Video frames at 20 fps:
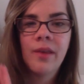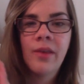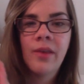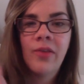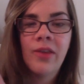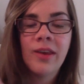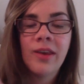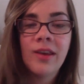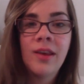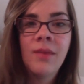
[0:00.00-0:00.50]

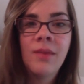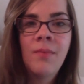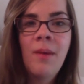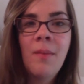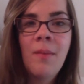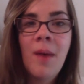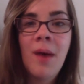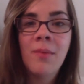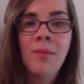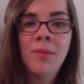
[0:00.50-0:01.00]
This is my
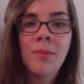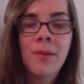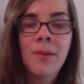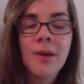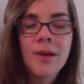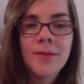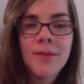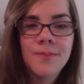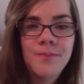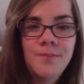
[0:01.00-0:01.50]
mom's
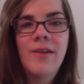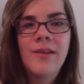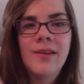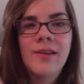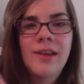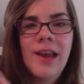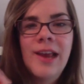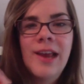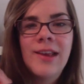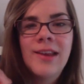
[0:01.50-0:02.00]
book.
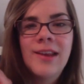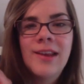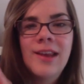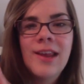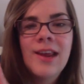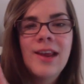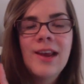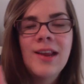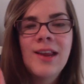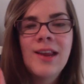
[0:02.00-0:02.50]
It's
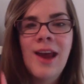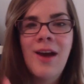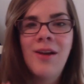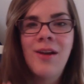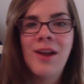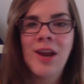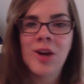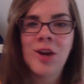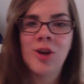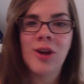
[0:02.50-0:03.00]
sitting down
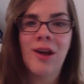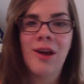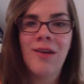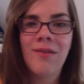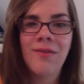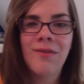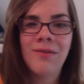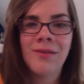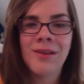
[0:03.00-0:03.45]
on a shelf